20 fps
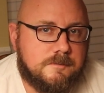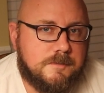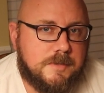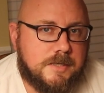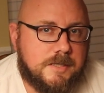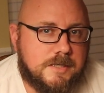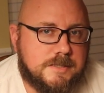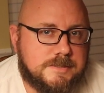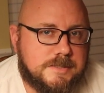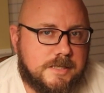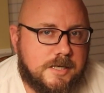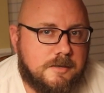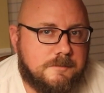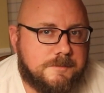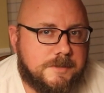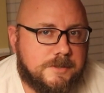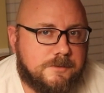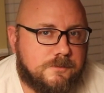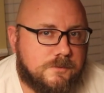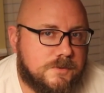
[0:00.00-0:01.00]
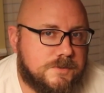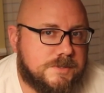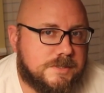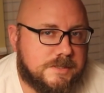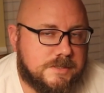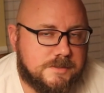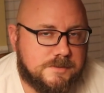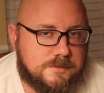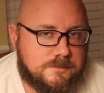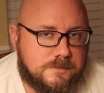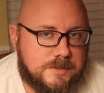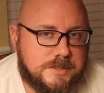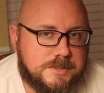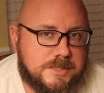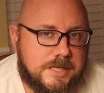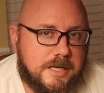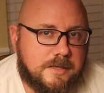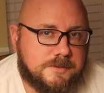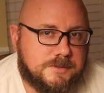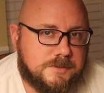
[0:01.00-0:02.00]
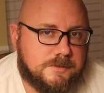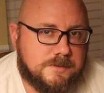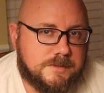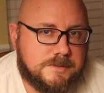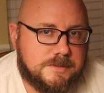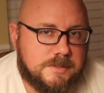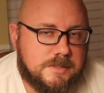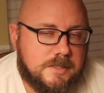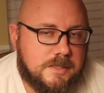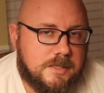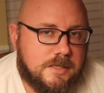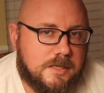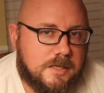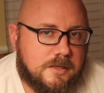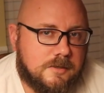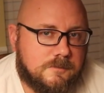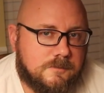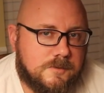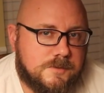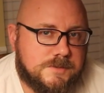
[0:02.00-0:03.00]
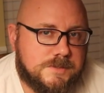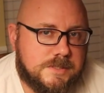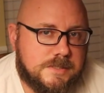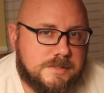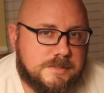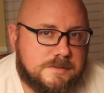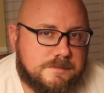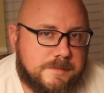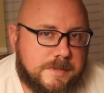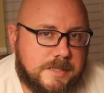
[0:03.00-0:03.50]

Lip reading: because the company Roosty's reached out to us. Roosty's